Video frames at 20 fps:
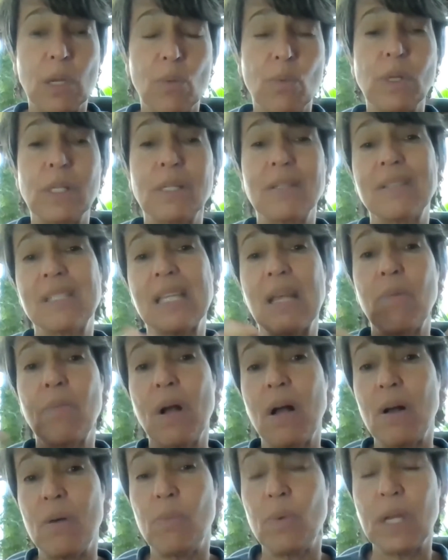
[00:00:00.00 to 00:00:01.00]
You wouldn't say,
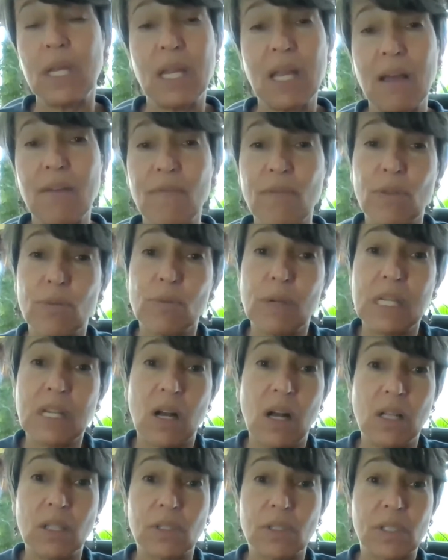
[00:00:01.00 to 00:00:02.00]
well, we have
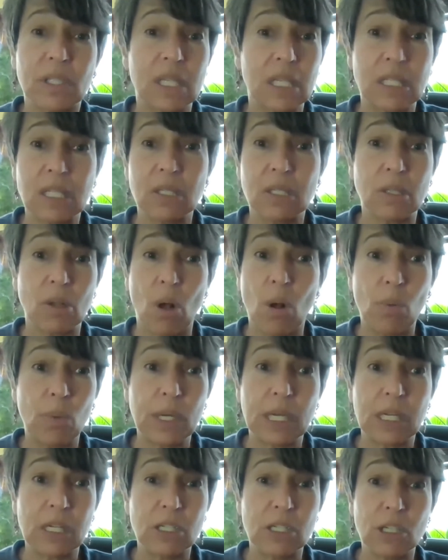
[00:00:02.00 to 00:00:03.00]
$3, this is all
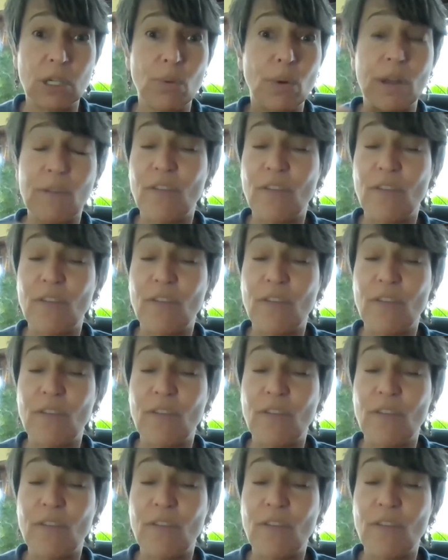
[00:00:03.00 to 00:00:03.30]
we can do.